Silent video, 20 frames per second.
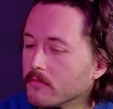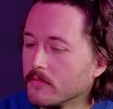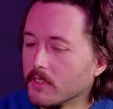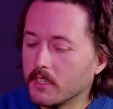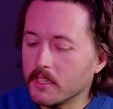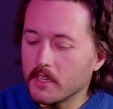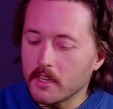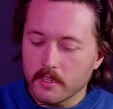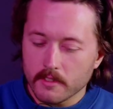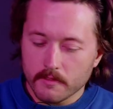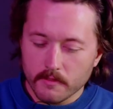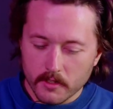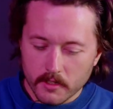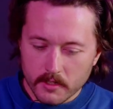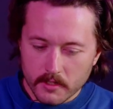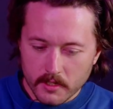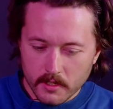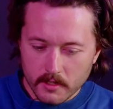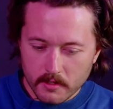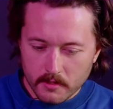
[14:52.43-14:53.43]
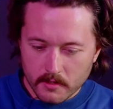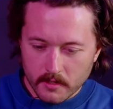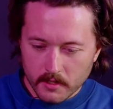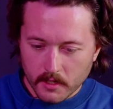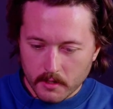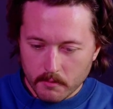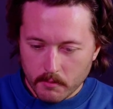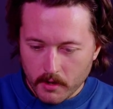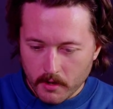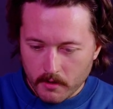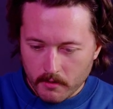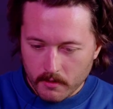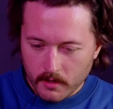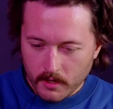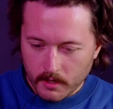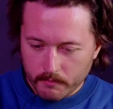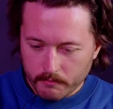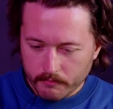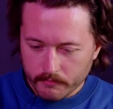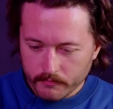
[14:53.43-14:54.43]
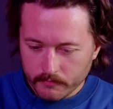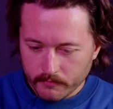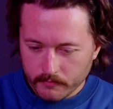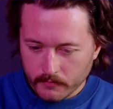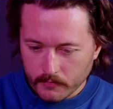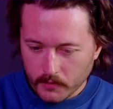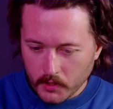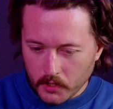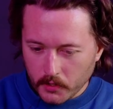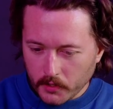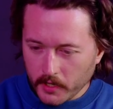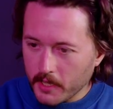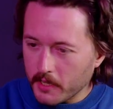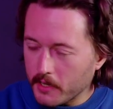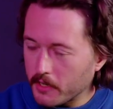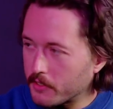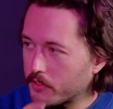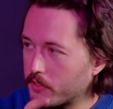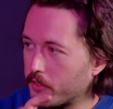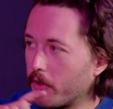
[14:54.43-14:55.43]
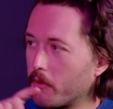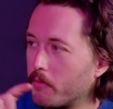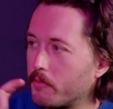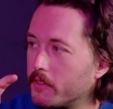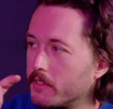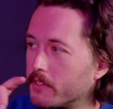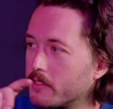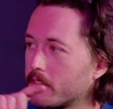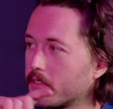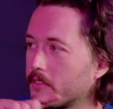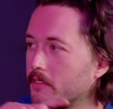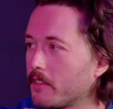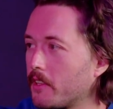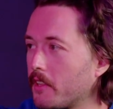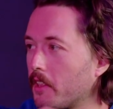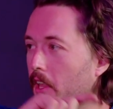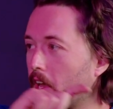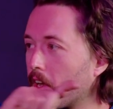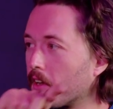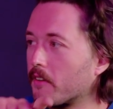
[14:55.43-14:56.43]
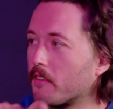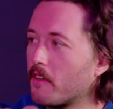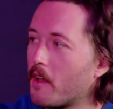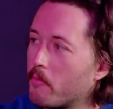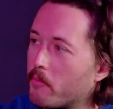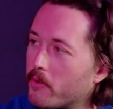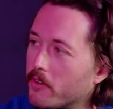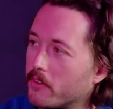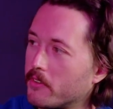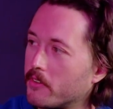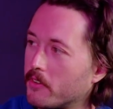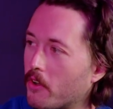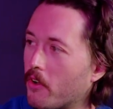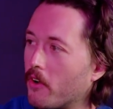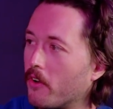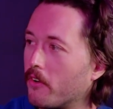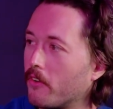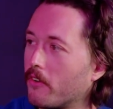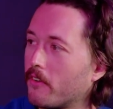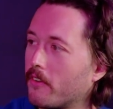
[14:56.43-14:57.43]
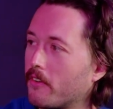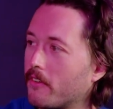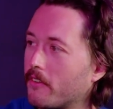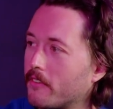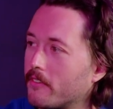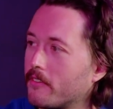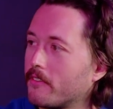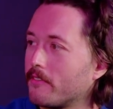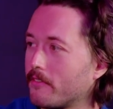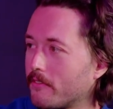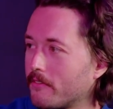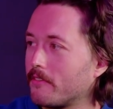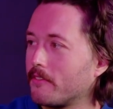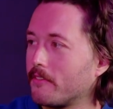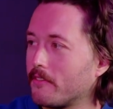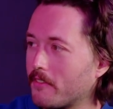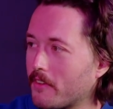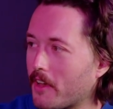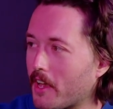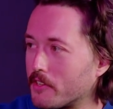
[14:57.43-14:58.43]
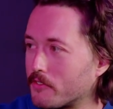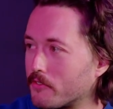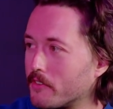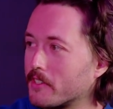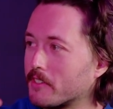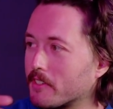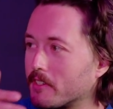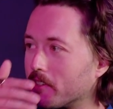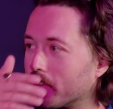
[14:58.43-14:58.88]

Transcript: Yeah, it's funny saying the thing about, you know, getting a job that's like that but not as risky.